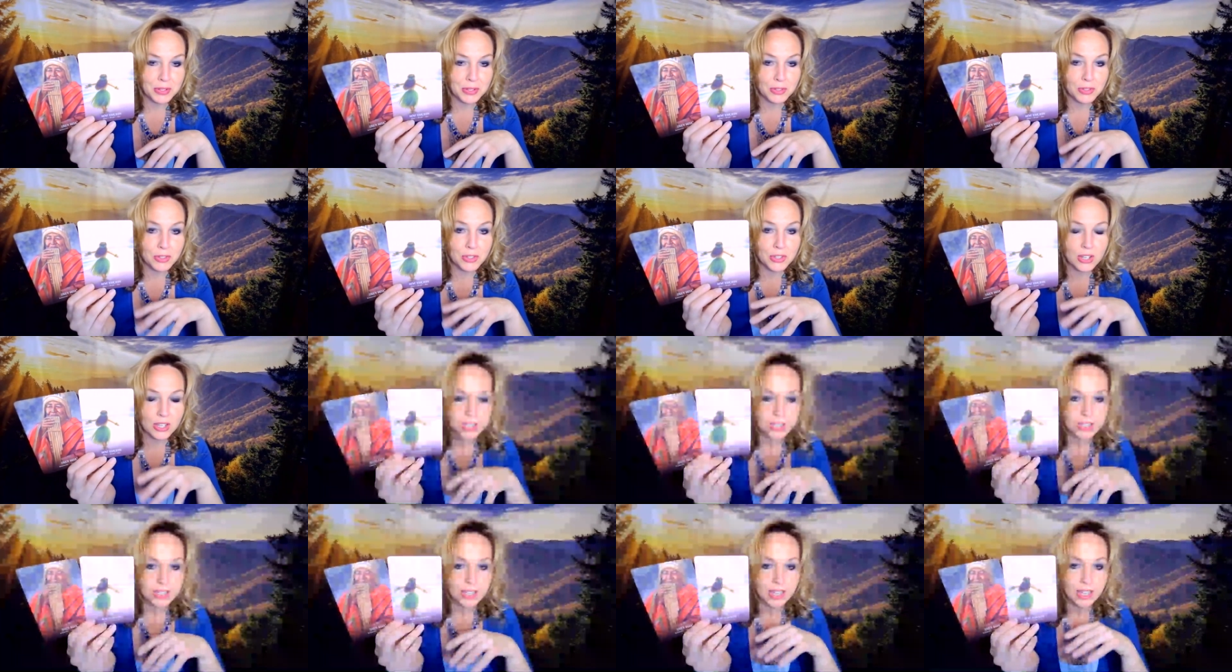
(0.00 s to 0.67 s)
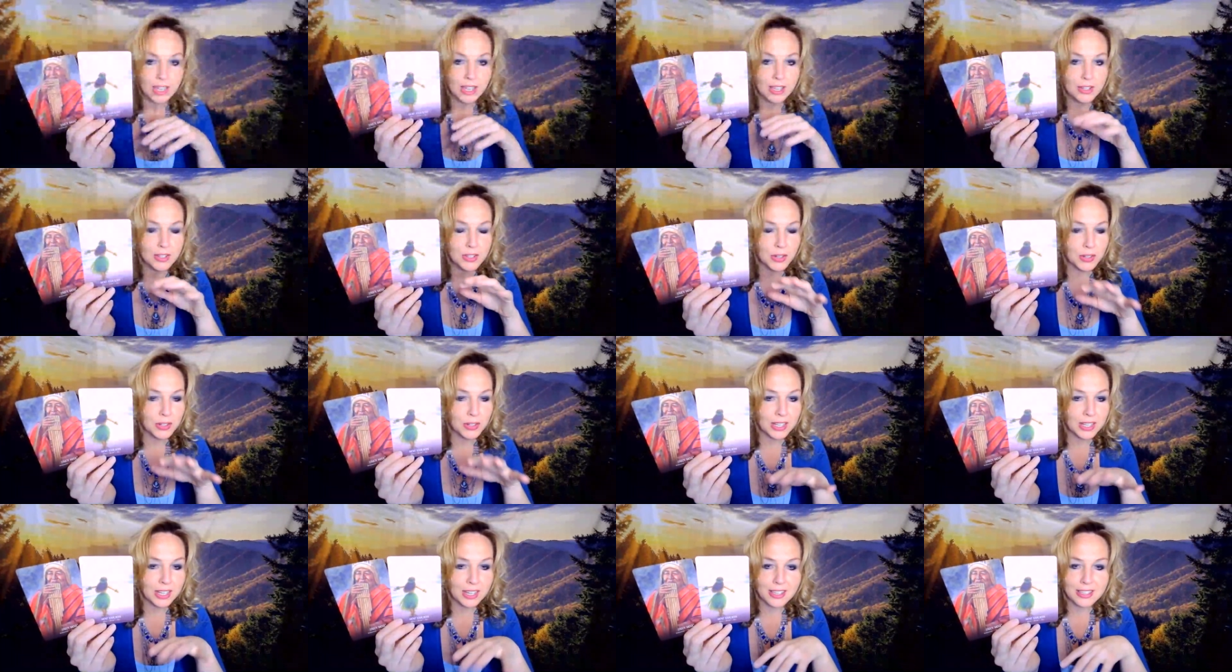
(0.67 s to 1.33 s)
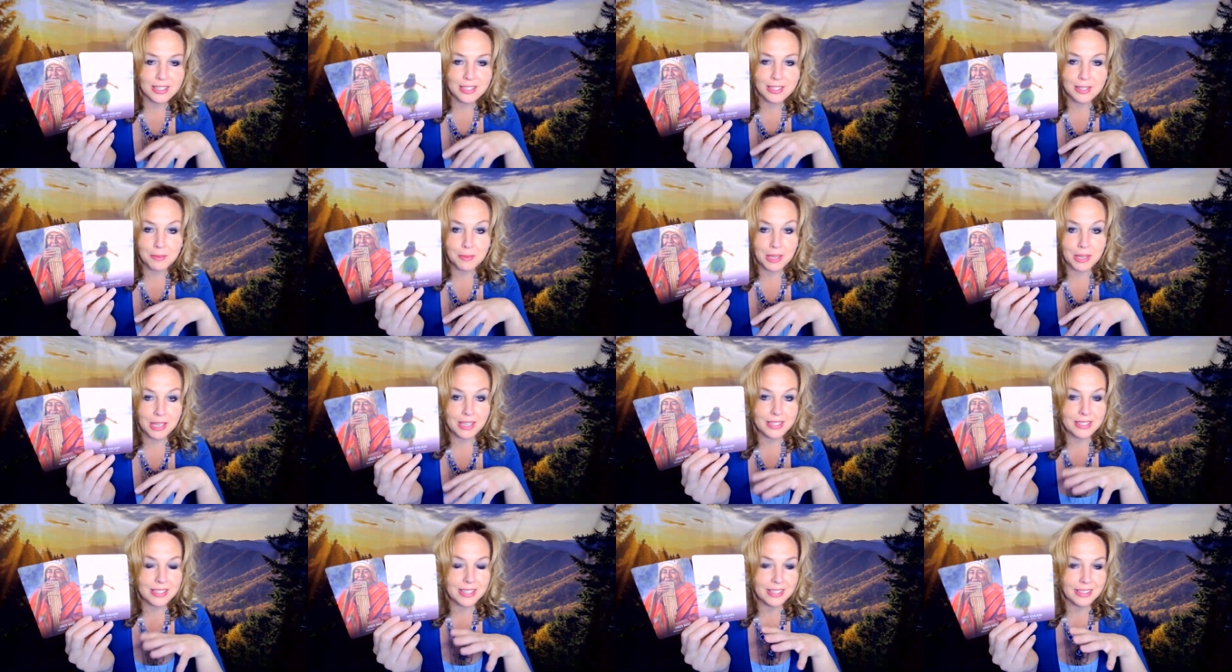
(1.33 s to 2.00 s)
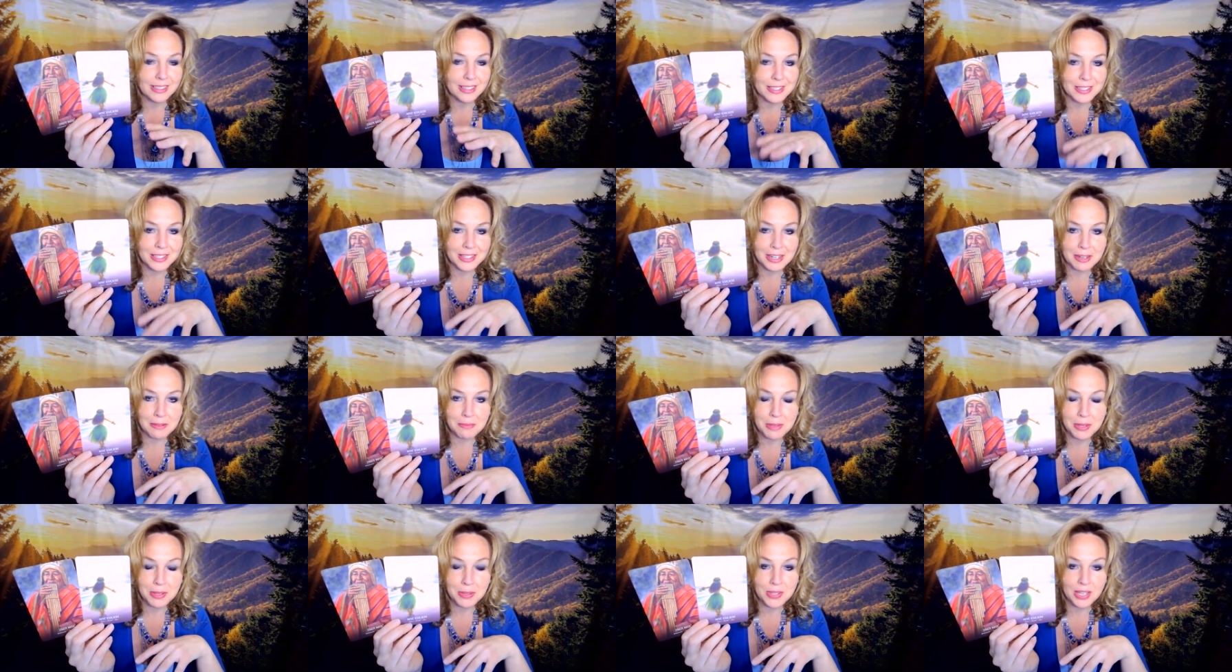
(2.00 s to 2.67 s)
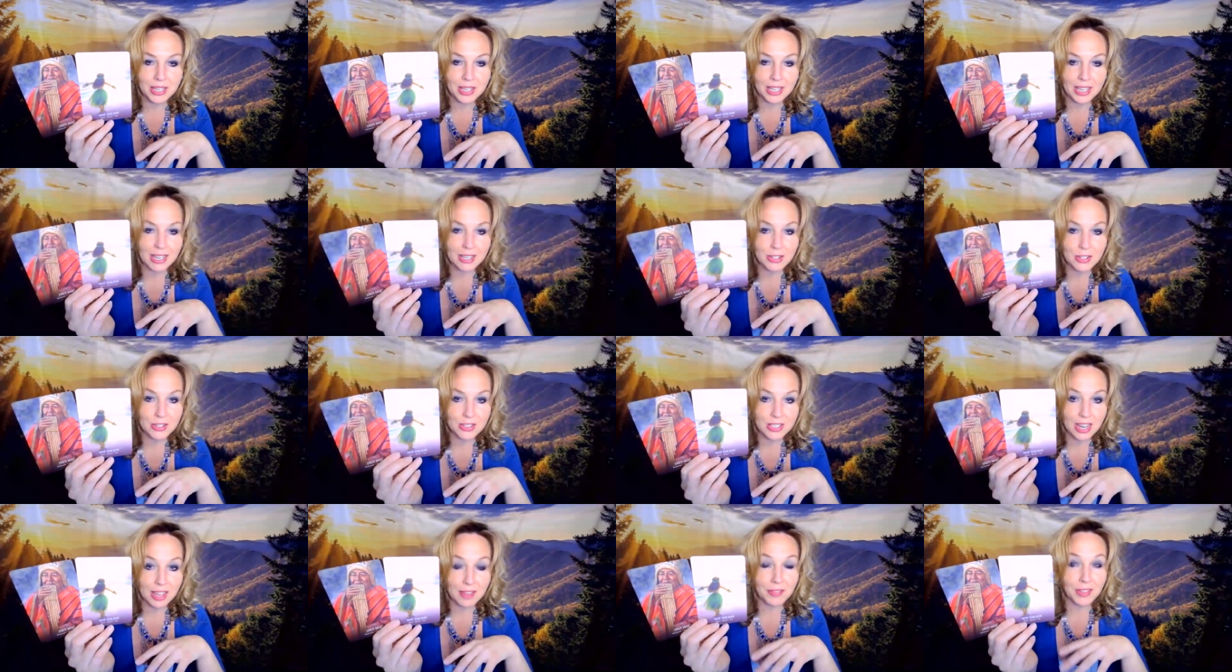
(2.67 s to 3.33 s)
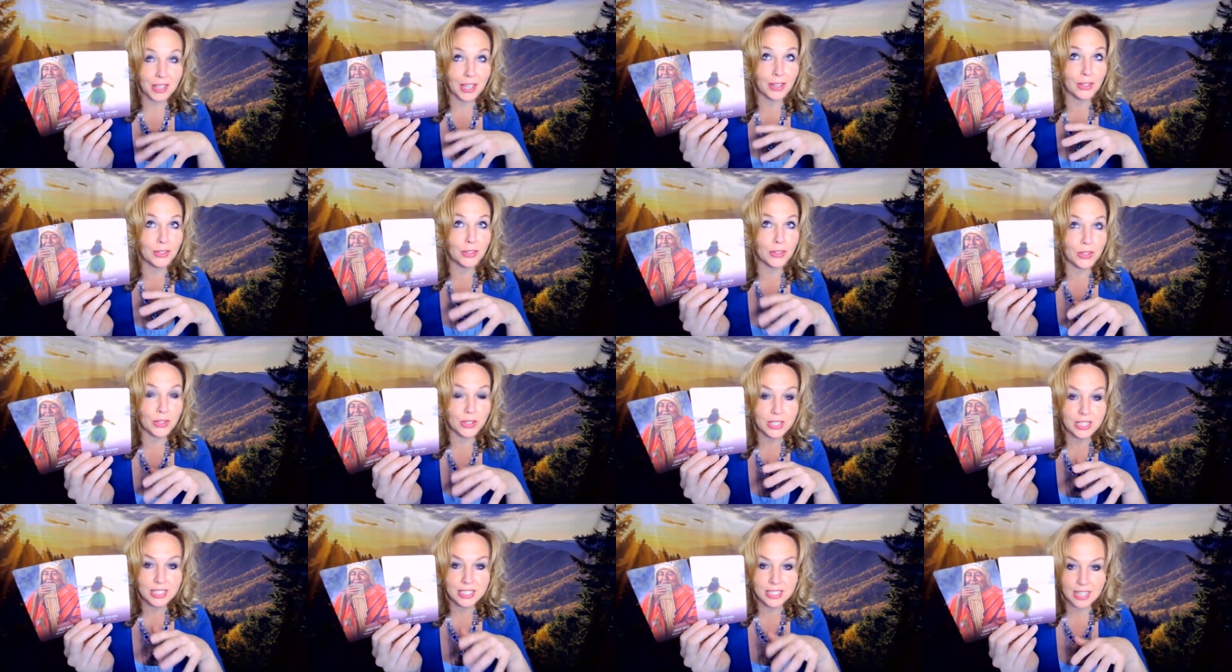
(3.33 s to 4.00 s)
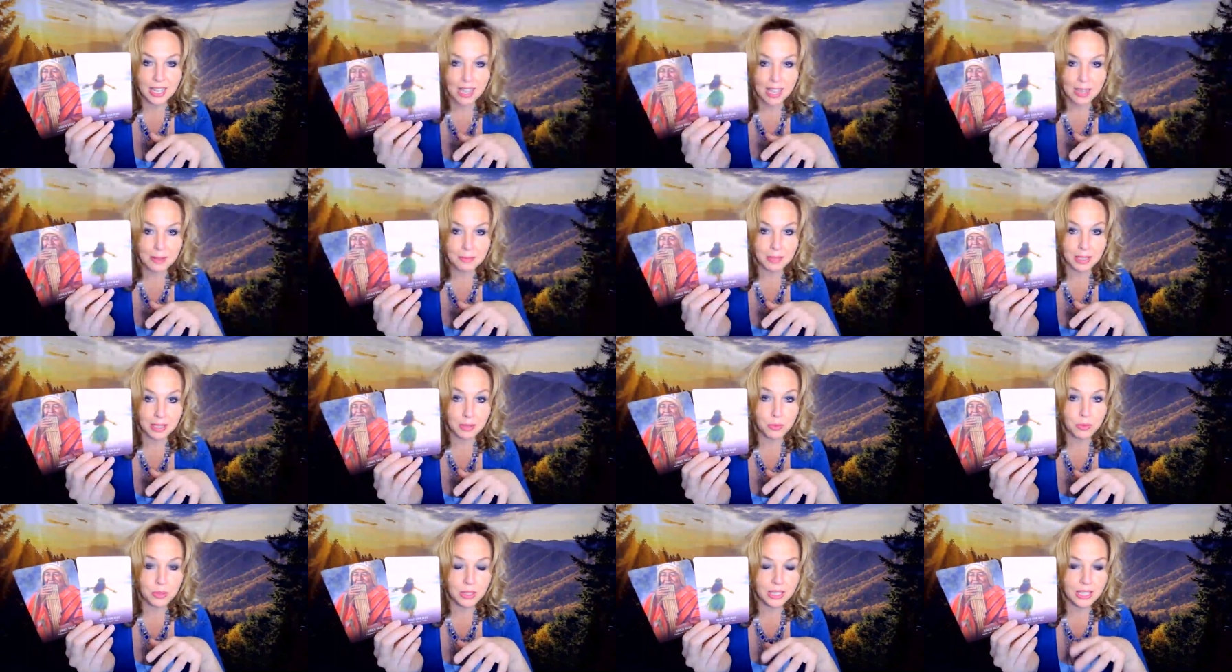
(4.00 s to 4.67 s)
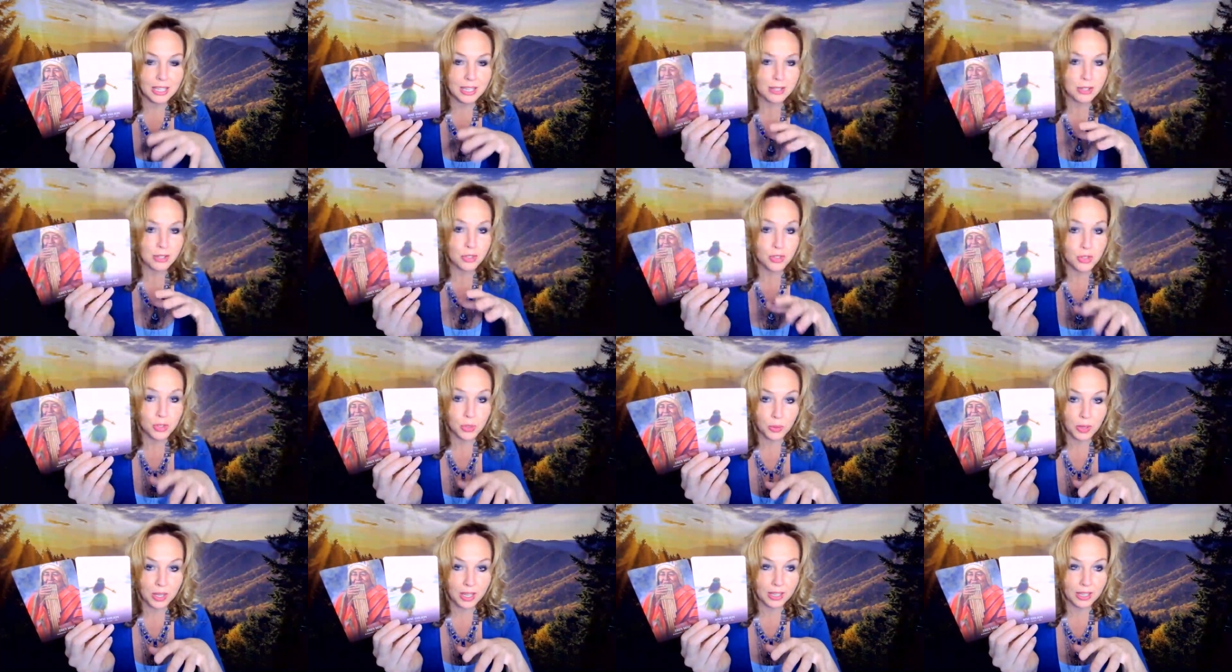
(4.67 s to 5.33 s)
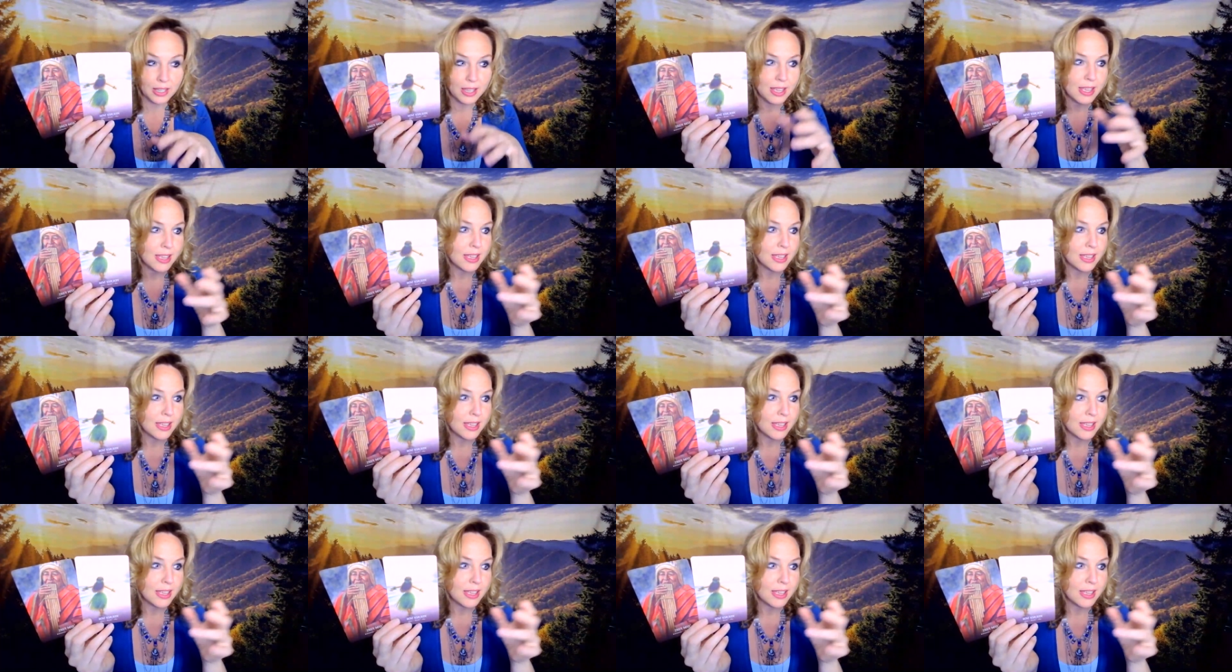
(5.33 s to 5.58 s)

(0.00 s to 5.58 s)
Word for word: You're just turning on some easy listening music and just having a good time, like really enjoying